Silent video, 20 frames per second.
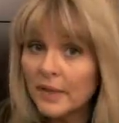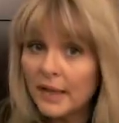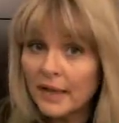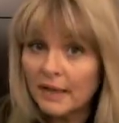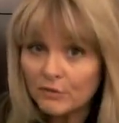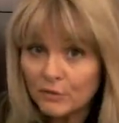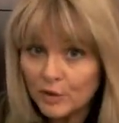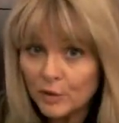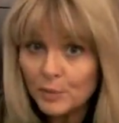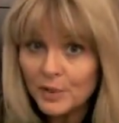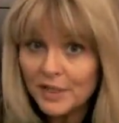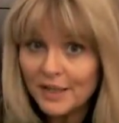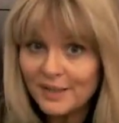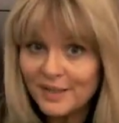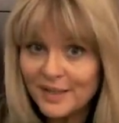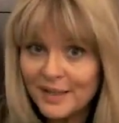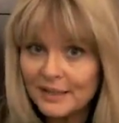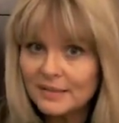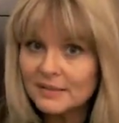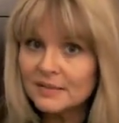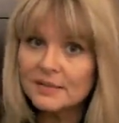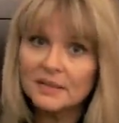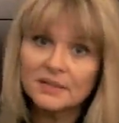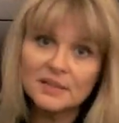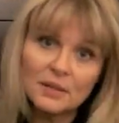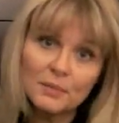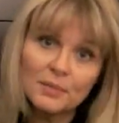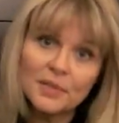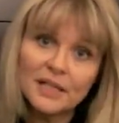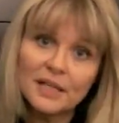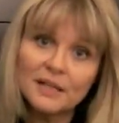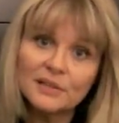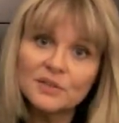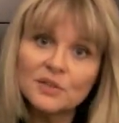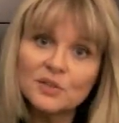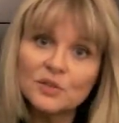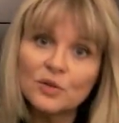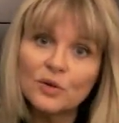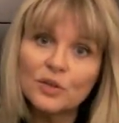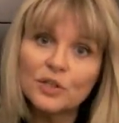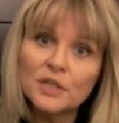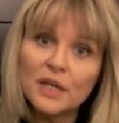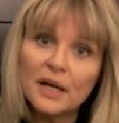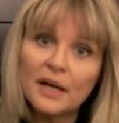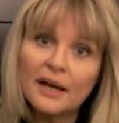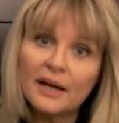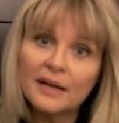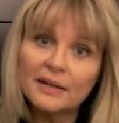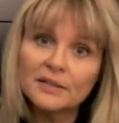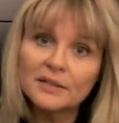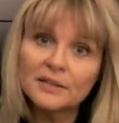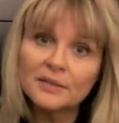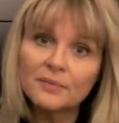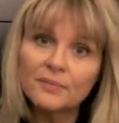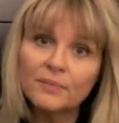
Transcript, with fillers: Everybody thinks that somebody else is going to act.